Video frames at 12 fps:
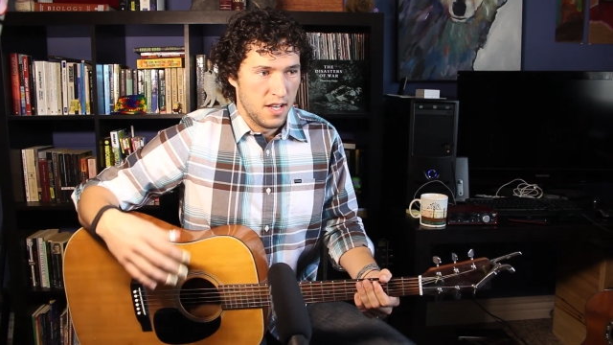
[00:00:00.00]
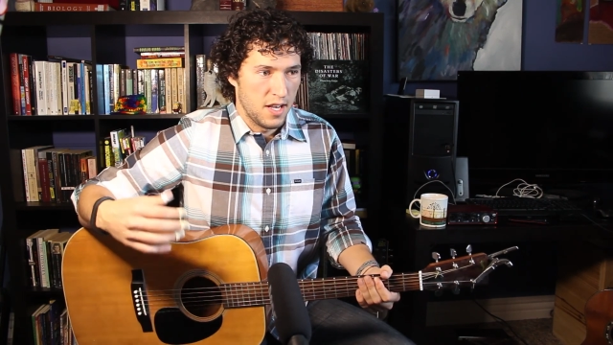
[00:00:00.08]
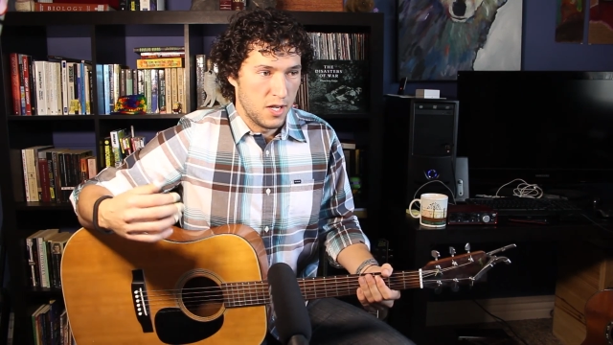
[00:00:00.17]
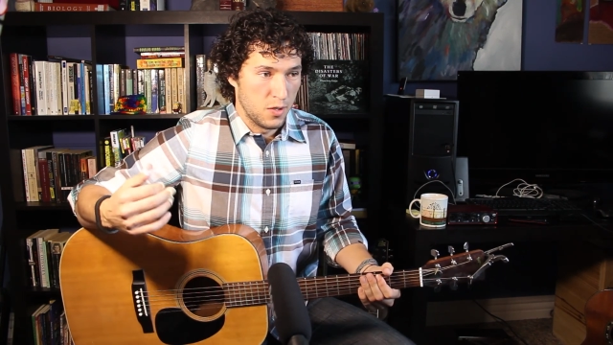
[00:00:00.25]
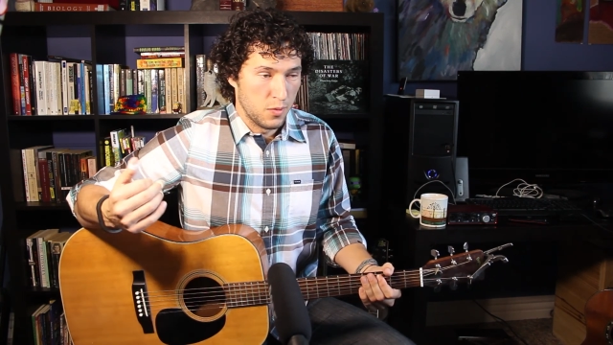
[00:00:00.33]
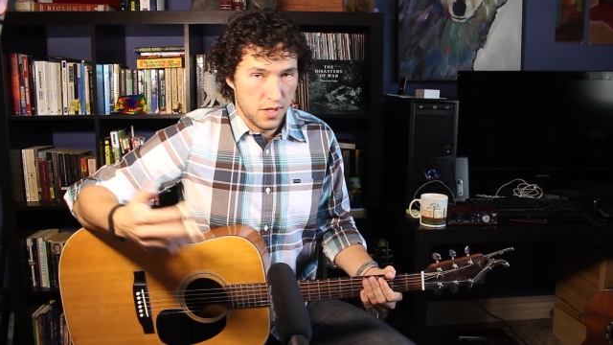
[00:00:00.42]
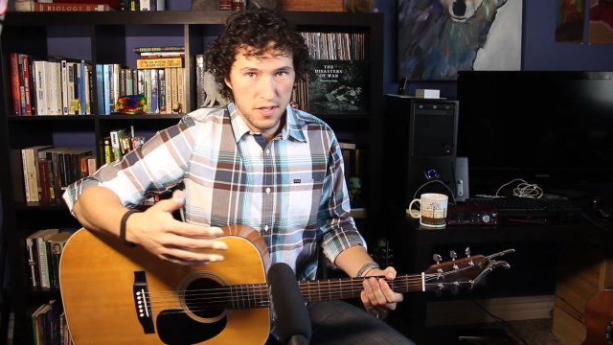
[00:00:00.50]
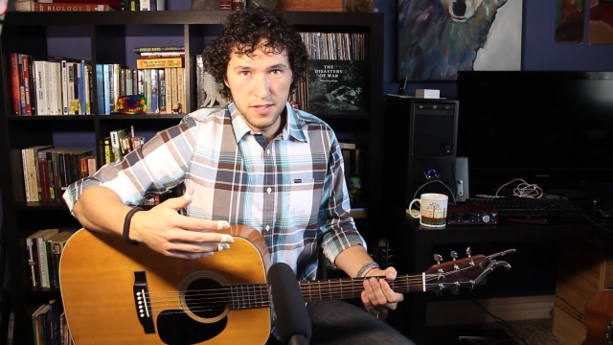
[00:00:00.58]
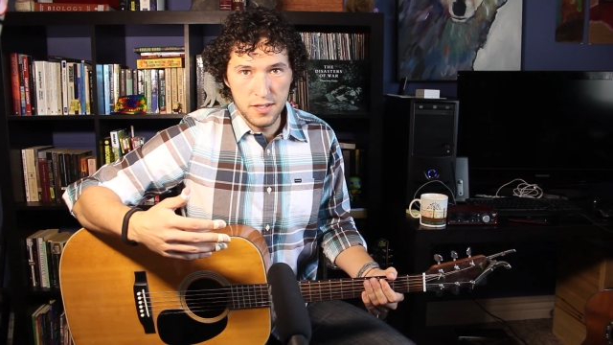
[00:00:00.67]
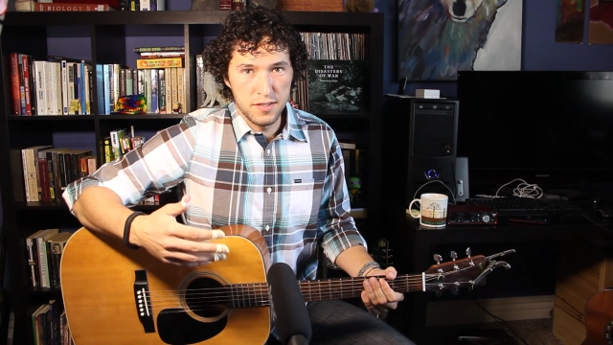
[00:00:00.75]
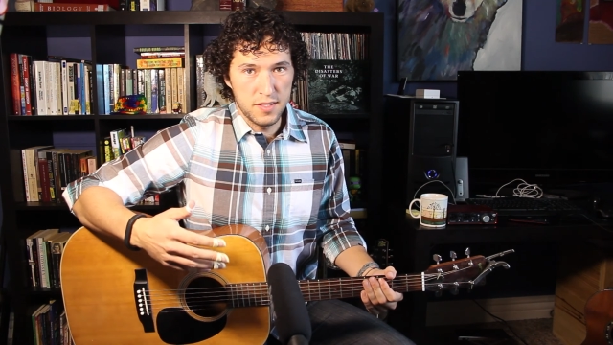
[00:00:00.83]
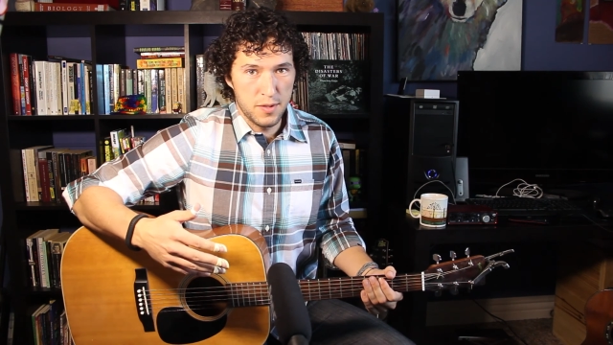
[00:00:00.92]
I know one of the
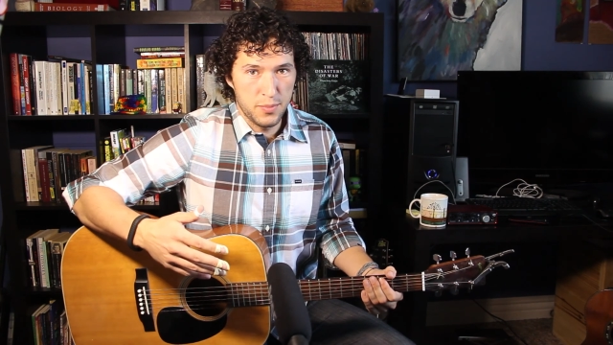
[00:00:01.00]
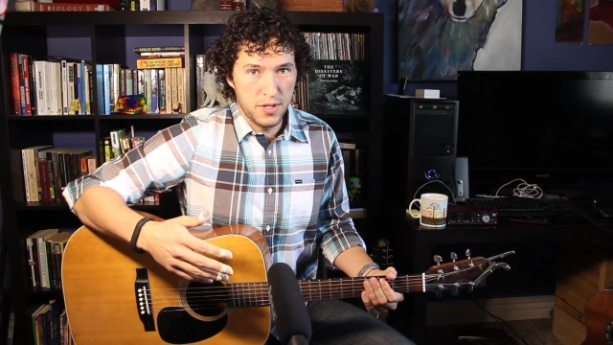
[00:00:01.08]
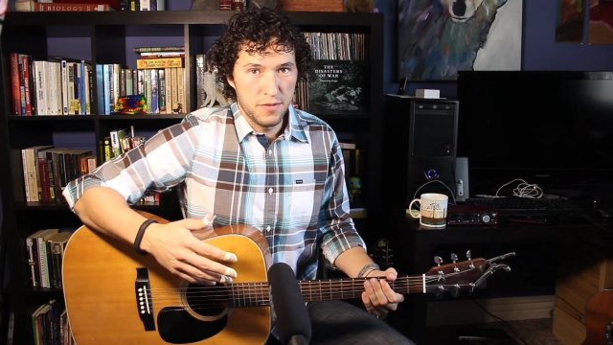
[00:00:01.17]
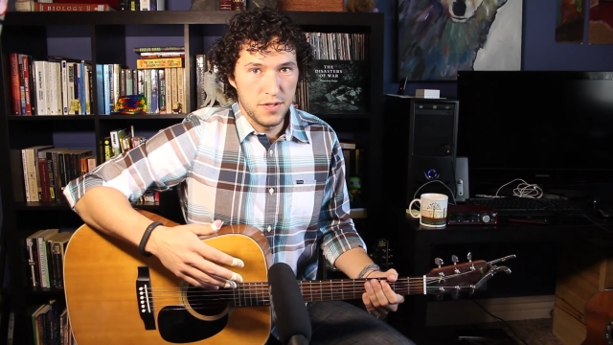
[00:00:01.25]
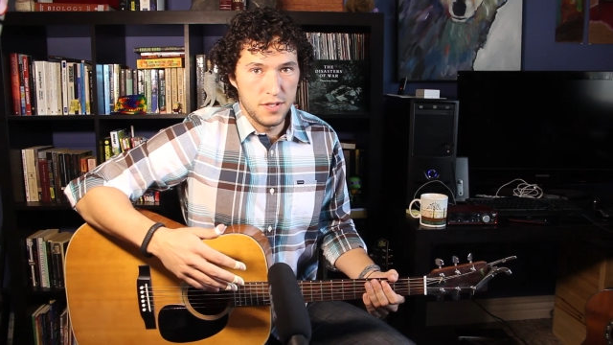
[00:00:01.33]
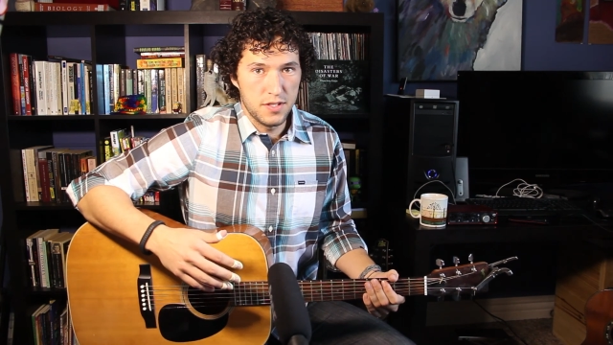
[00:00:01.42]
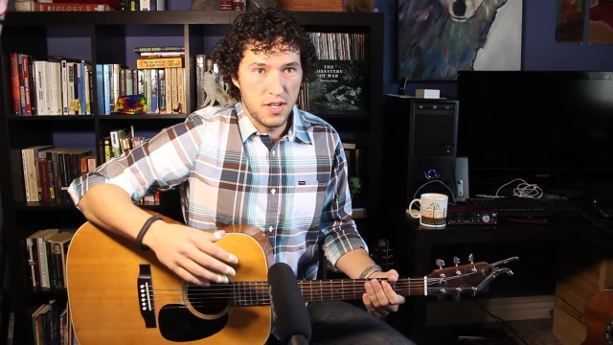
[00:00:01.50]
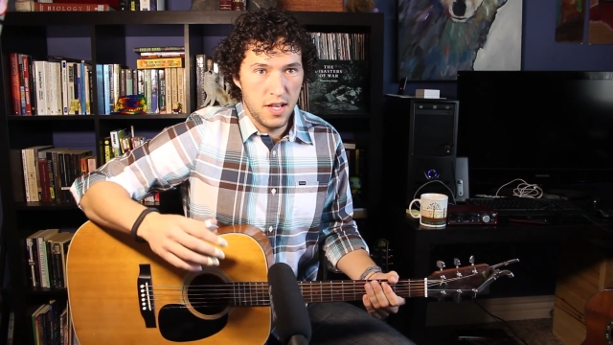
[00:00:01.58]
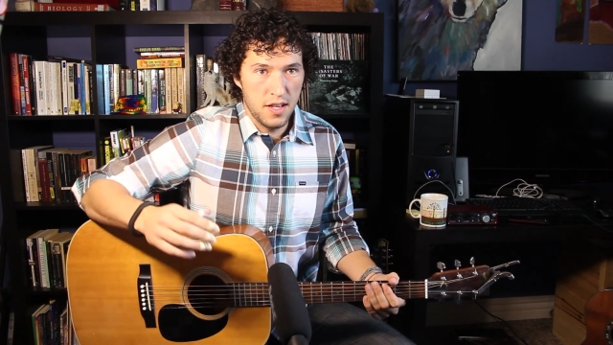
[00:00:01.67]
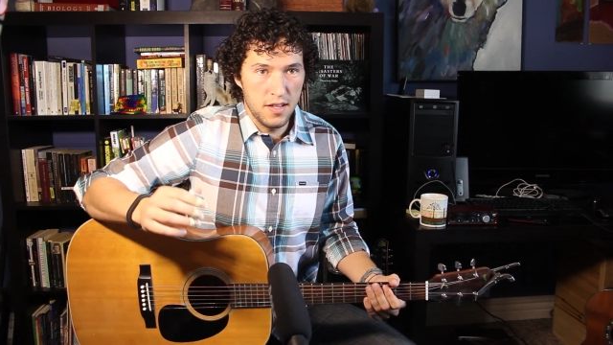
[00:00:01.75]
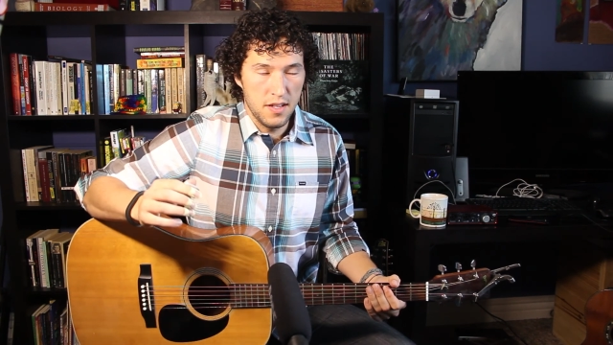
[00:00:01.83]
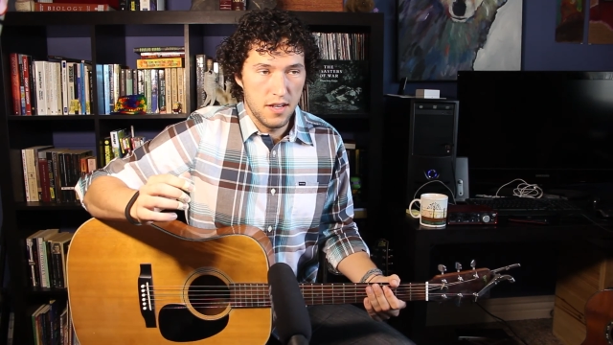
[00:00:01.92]
songs that I played for you
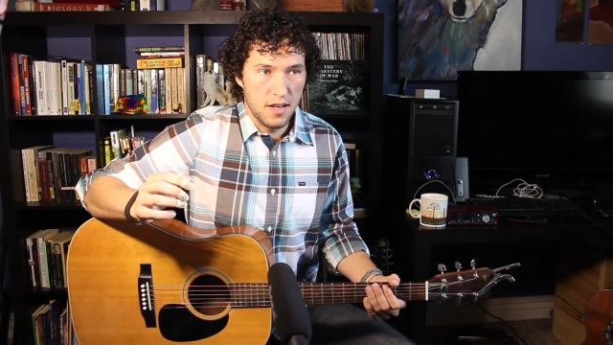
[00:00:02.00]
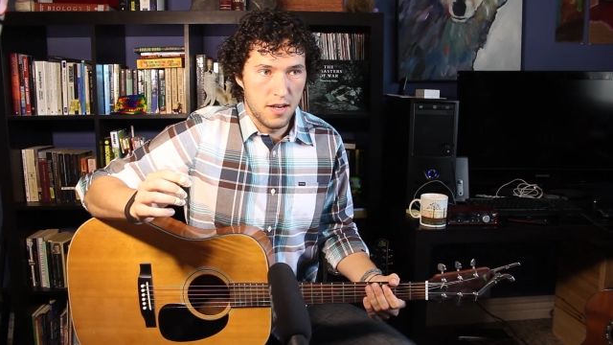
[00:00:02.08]
today,